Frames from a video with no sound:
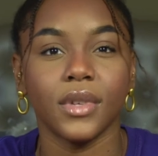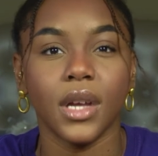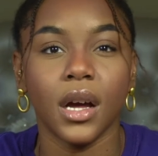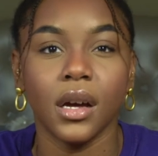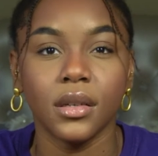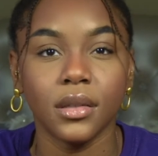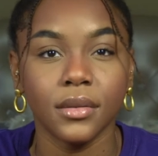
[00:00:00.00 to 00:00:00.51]

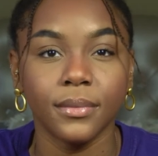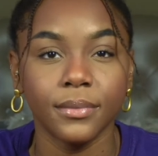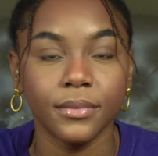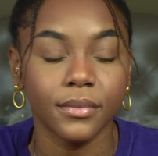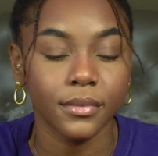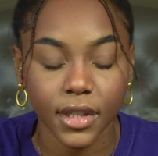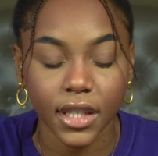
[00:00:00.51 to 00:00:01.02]

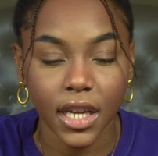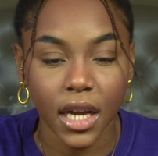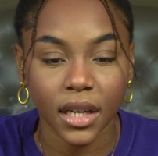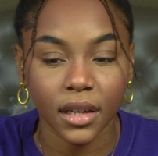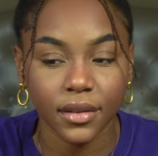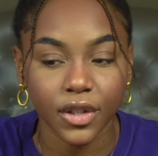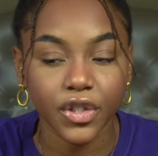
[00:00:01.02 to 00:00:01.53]

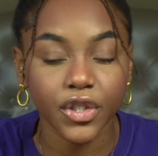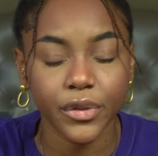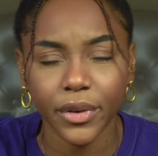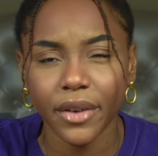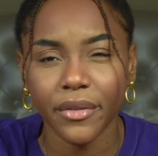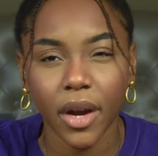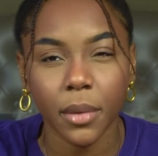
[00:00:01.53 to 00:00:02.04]
Yeah, they're just
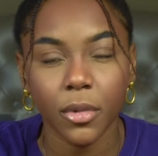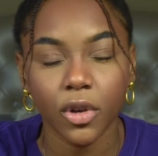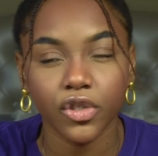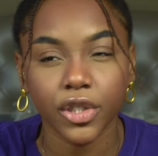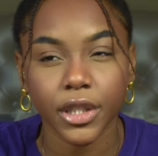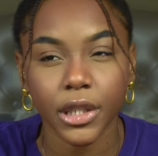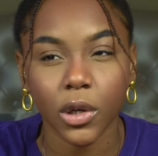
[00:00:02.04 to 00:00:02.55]
very
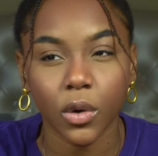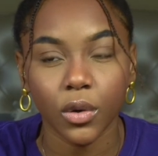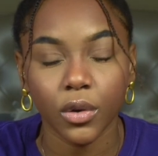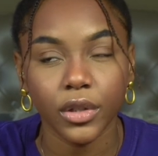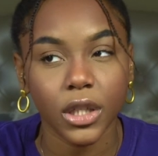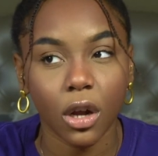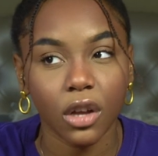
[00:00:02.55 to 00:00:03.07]
emotionally
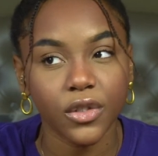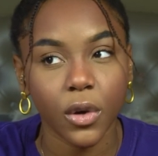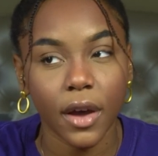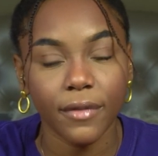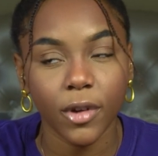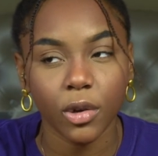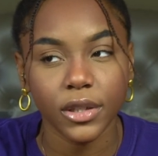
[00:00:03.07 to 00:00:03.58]
cold. And also
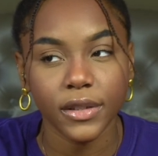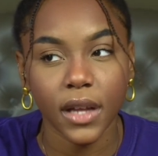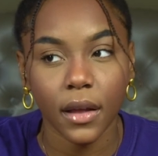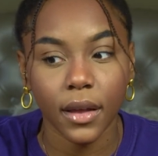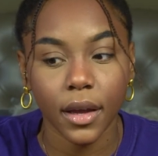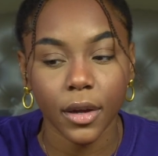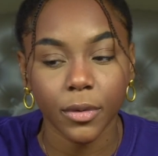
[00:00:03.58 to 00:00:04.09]
I've noticed that
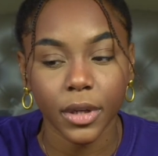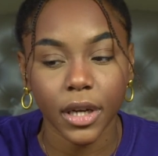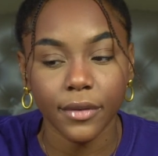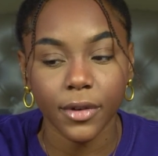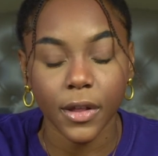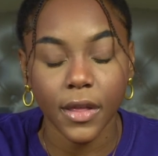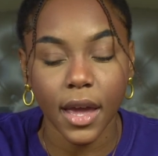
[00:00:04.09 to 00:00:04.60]
like
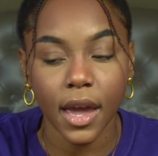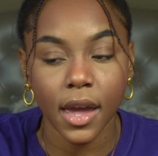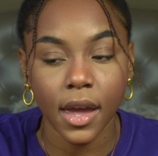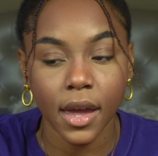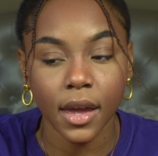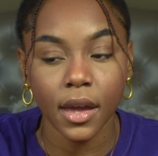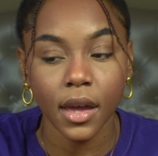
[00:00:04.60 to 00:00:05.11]
whenever
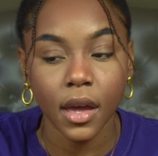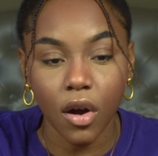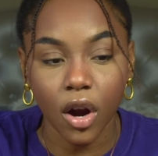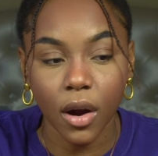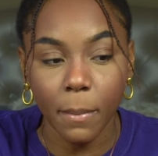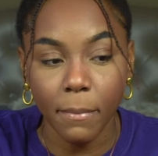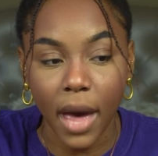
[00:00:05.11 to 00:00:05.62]
they
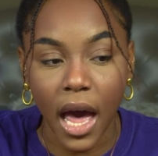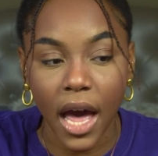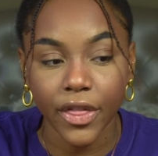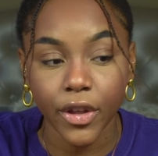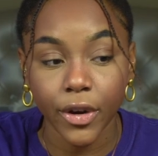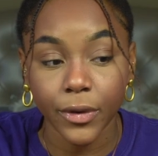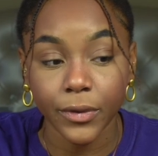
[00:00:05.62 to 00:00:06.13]
are
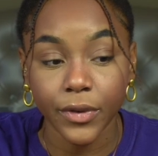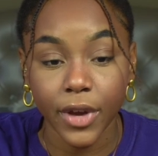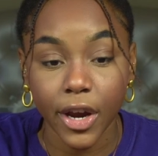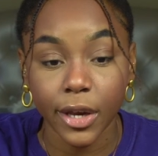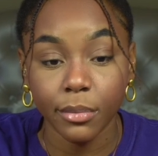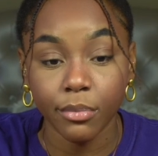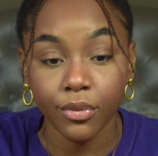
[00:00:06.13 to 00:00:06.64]
mad, they're
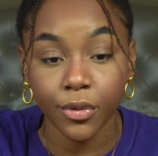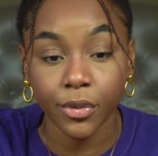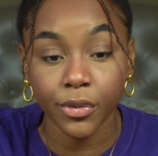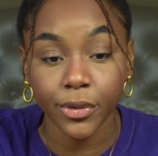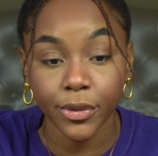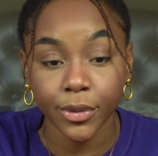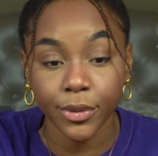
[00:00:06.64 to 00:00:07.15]
very
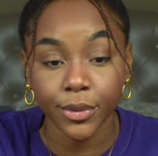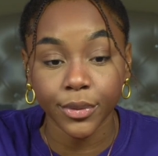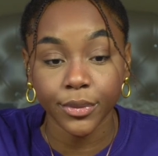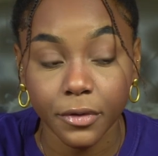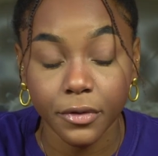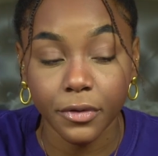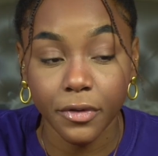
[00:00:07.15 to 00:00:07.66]
brutal.
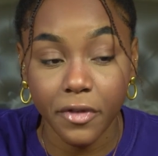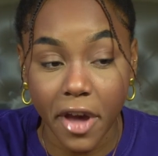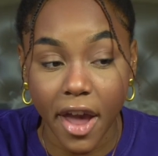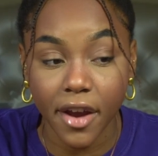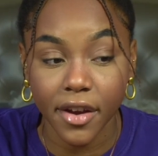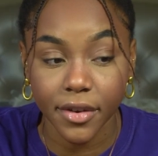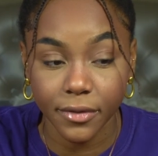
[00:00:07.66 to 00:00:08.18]

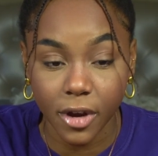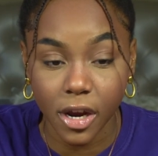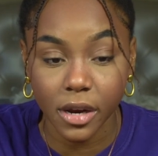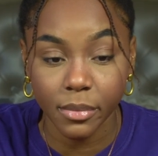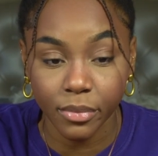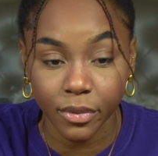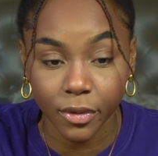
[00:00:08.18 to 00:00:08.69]

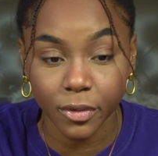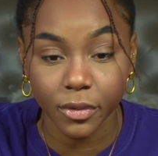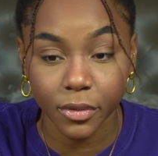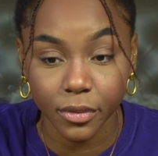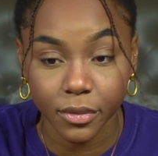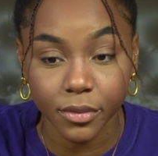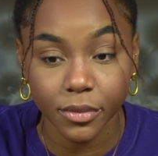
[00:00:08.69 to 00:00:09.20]
Very
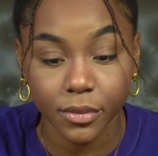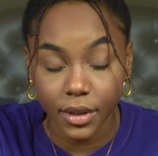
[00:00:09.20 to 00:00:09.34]
brutal.